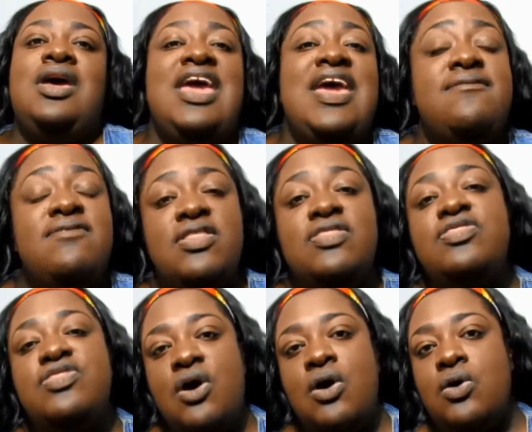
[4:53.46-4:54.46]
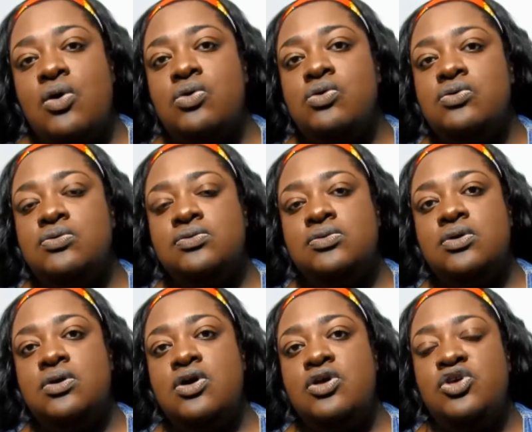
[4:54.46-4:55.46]
even though
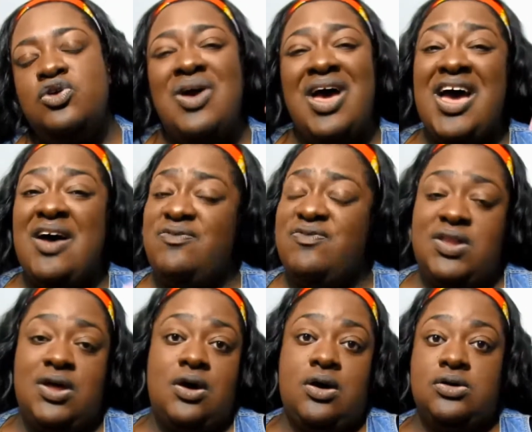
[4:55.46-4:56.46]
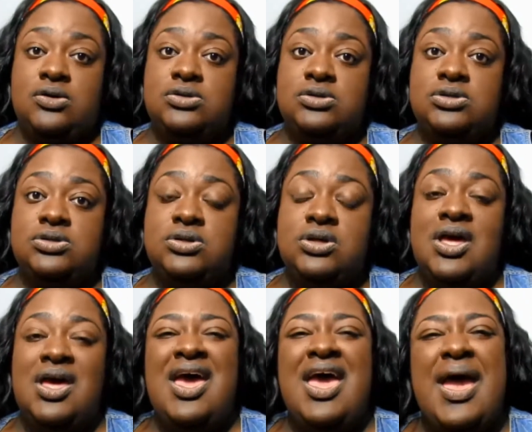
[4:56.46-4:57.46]
you have flaws,
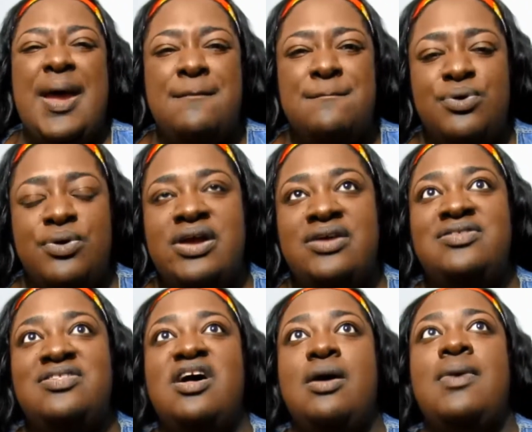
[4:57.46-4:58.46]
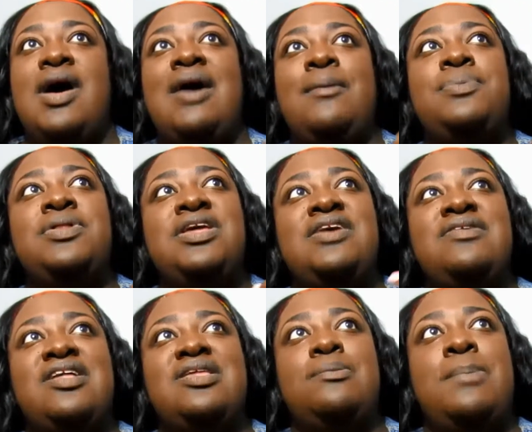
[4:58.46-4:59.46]
Embrace them. I believe
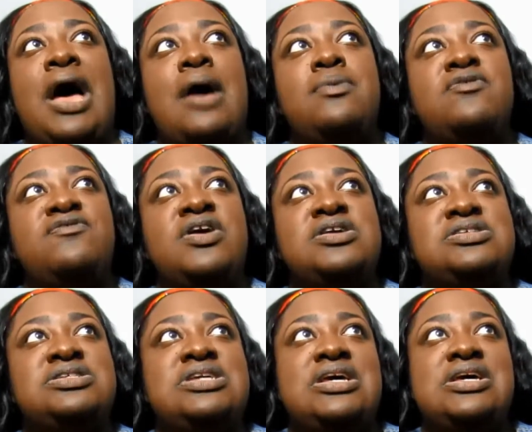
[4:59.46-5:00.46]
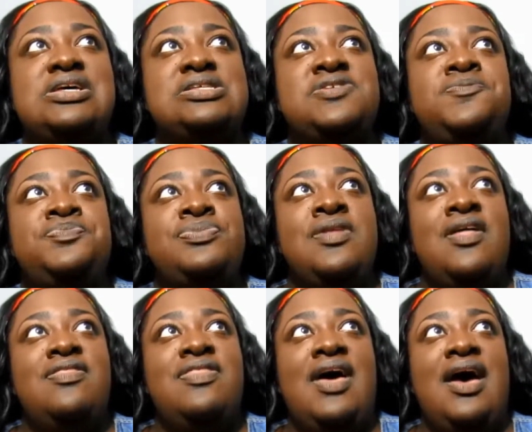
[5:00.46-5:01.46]
that the Bible verse says
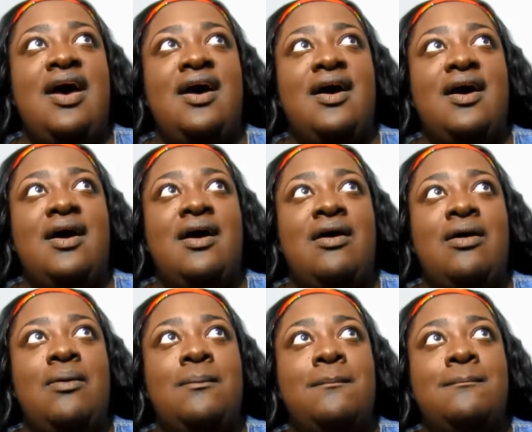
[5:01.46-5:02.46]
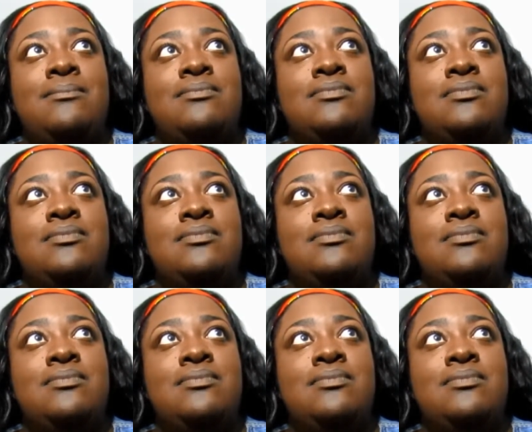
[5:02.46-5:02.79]
that I'm